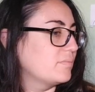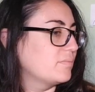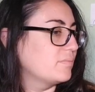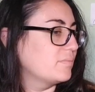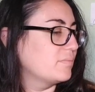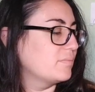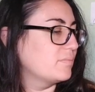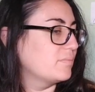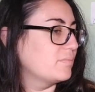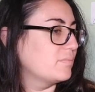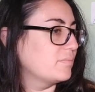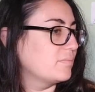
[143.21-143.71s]

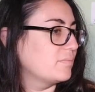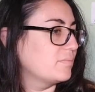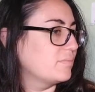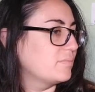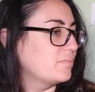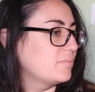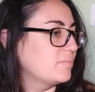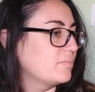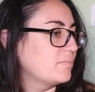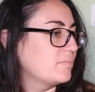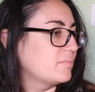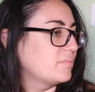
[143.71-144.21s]

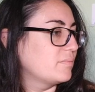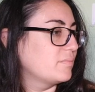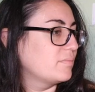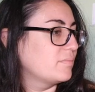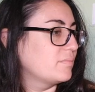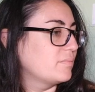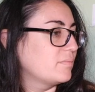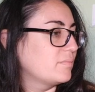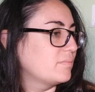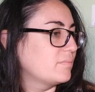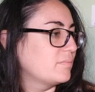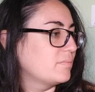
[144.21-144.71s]

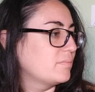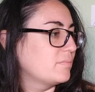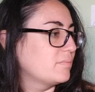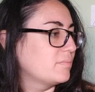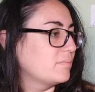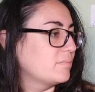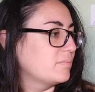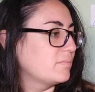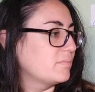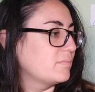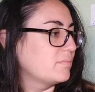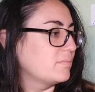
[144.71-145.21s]

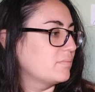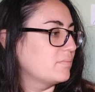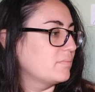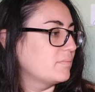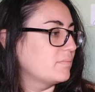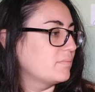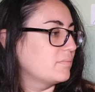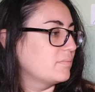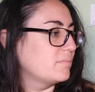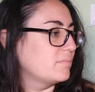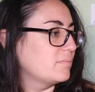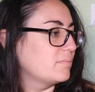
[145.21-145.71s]

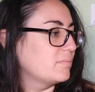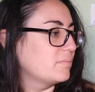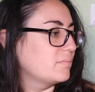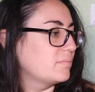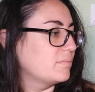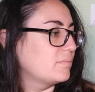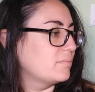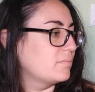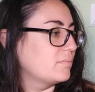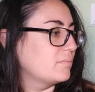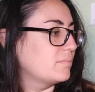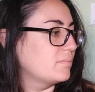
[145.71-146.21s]

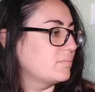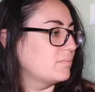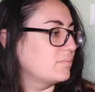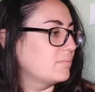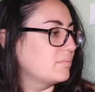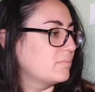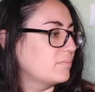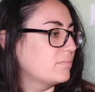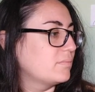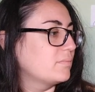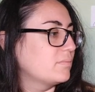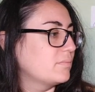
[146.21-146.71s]

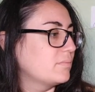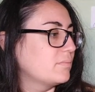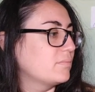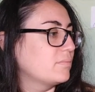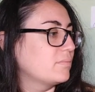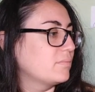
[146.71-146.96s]
(silent)